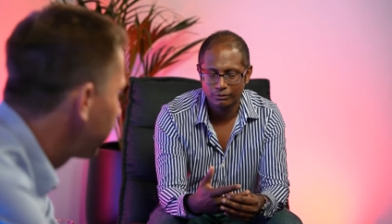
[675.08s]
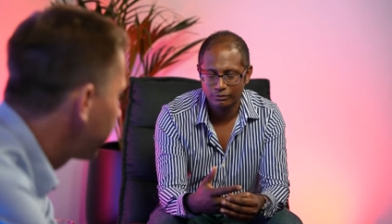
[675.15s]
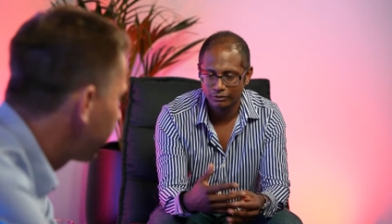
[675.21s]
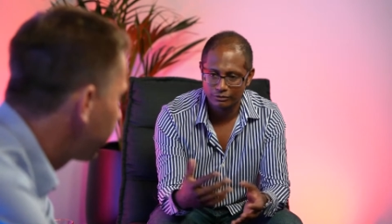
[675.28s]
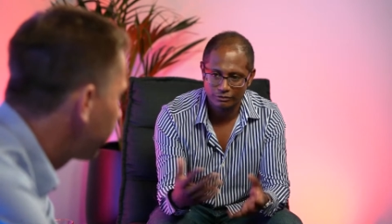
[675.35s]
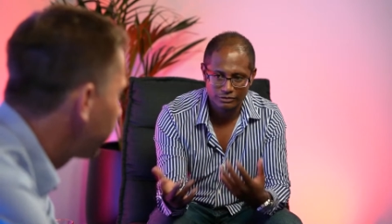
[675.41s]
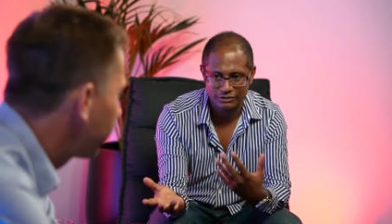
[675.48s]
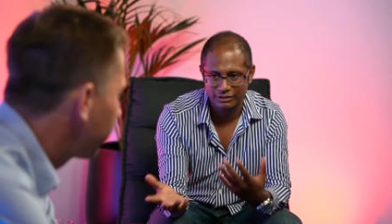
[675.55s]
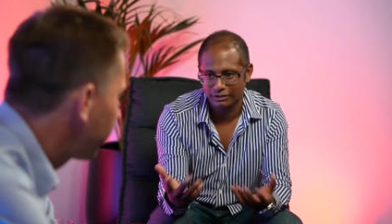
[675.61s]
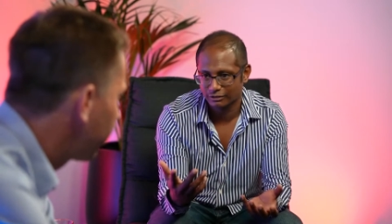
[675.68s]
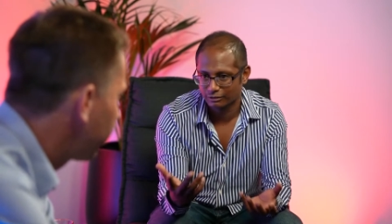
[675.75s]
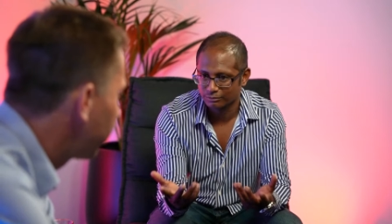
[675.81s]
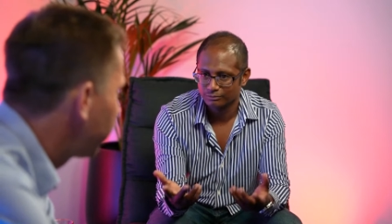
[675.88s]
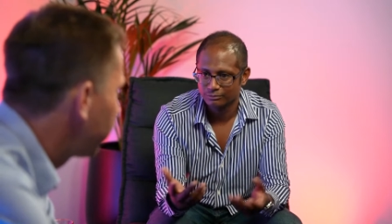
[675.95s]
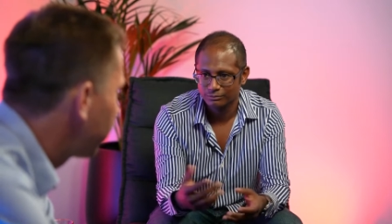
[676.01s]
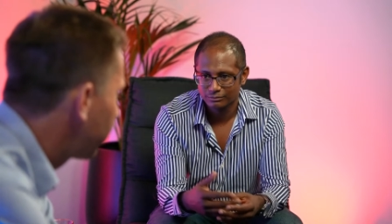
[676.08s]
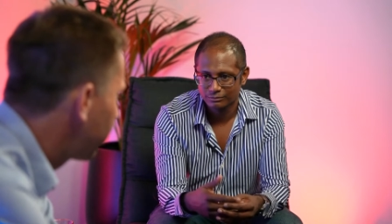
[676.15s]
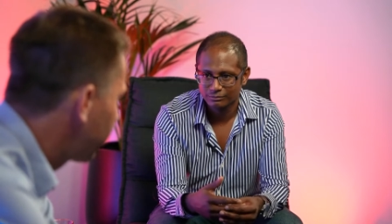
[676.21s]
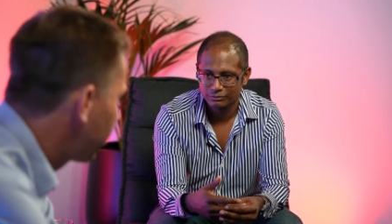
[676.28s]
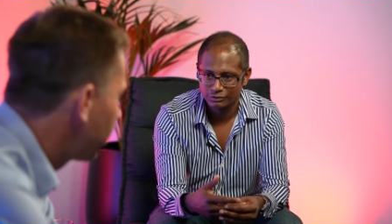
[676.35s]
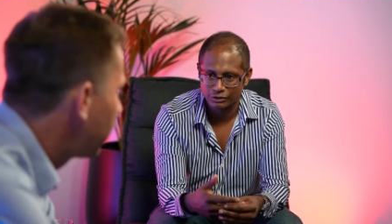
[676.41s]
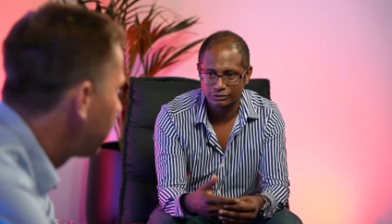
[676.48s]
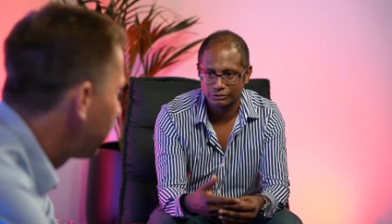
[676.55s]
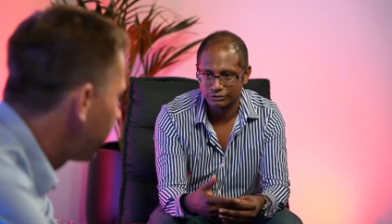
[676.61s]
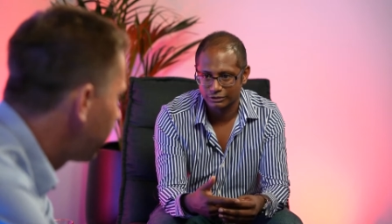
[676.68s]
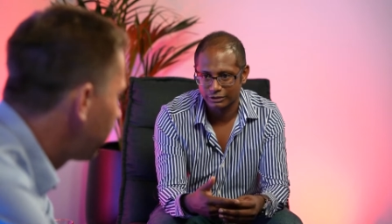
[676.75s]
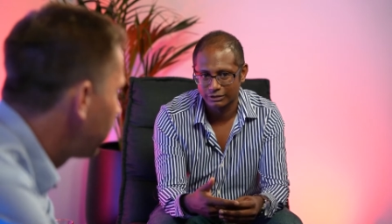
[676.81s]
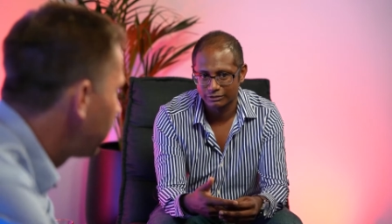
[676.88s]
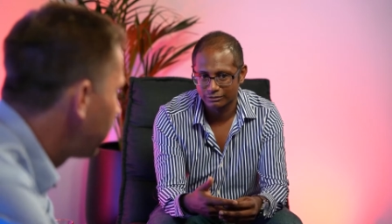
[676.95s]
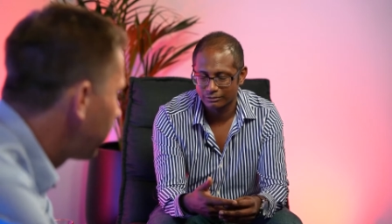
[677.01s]
Steel, structural
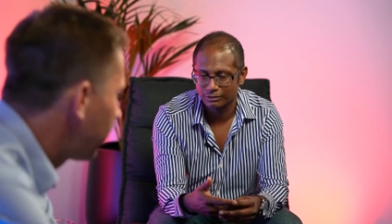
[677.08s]
steel in